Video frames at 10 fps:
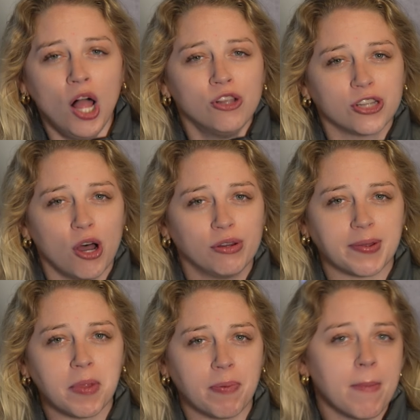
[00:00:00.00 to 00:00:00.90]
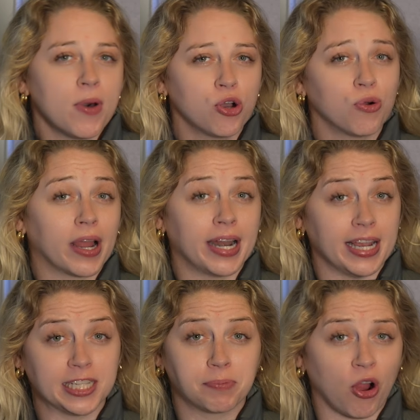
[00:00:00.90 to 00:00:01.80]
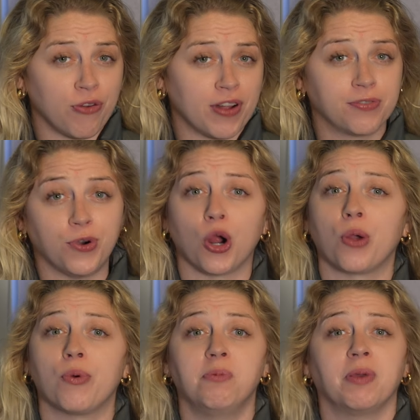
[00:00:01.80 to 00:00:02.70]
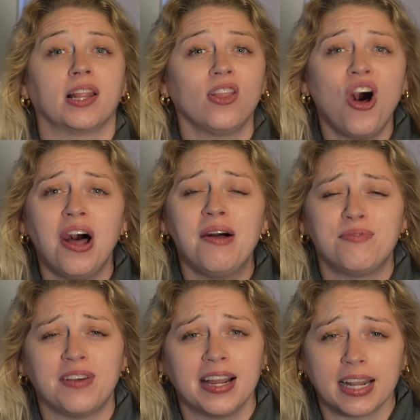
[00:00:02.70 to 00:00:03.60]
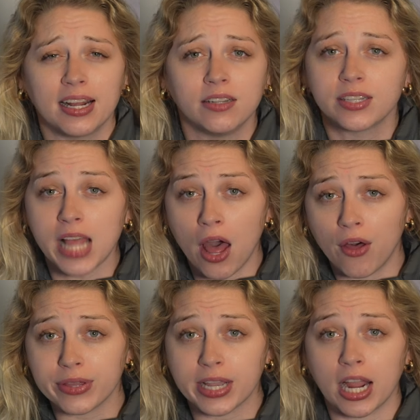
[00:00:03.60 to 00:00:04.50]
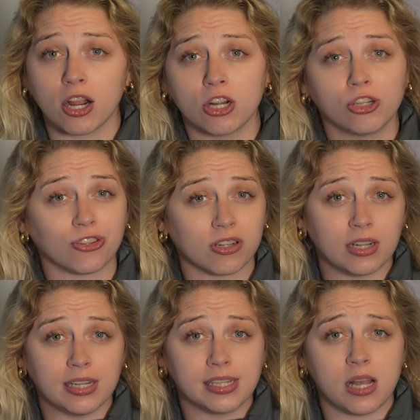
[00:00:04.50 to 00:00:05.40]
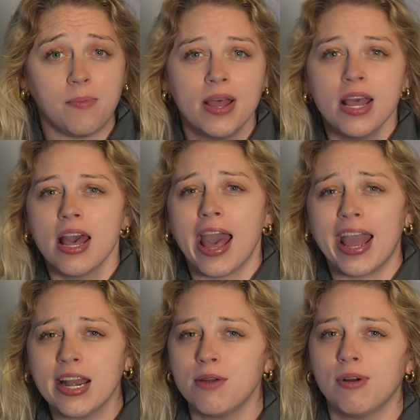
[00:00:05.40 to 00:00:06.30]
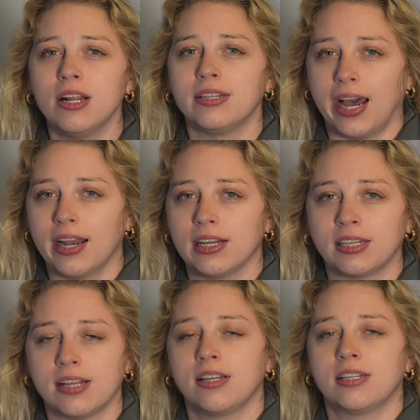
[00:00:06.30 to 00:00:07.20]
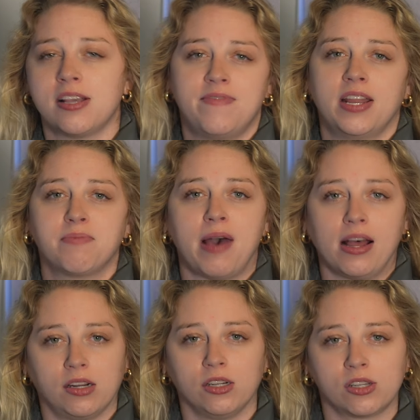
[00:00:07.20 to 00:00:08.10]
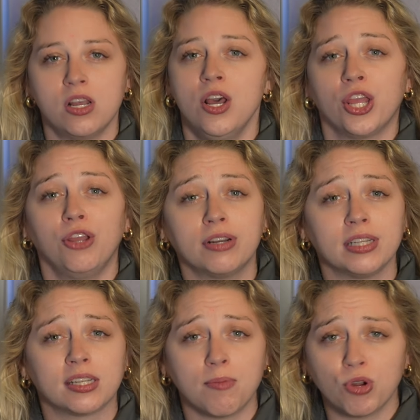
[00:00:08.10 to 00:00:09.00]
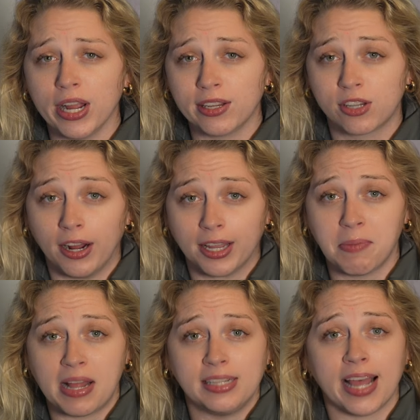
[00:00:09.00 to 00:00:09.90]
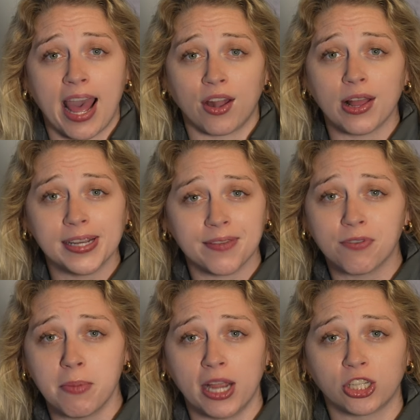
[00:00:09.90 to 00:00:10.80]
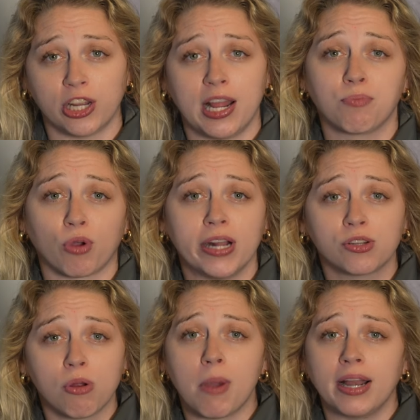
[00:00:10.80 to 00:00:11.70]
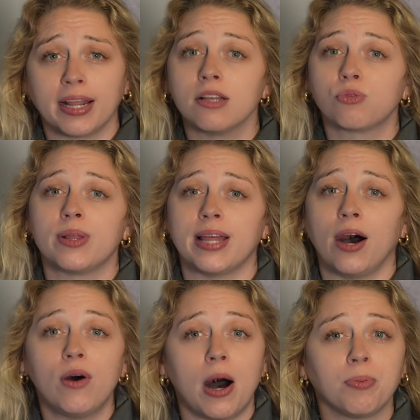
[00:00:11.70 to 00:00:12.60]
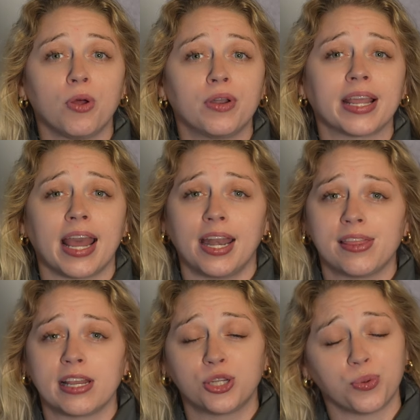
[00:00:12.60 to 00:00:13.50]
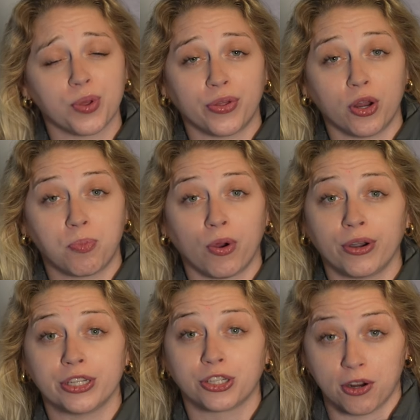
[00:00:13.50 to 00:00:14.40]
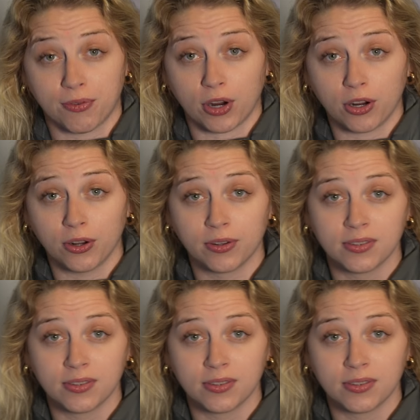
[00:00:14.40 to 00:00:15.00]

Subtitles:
So some of the people who it is perfect for would be law, finance, healthcare, journalism, anywhere data sensitivity matters. You can summarize documents, analyze information, and brainstorm ideas without uploading anything to a third-party server.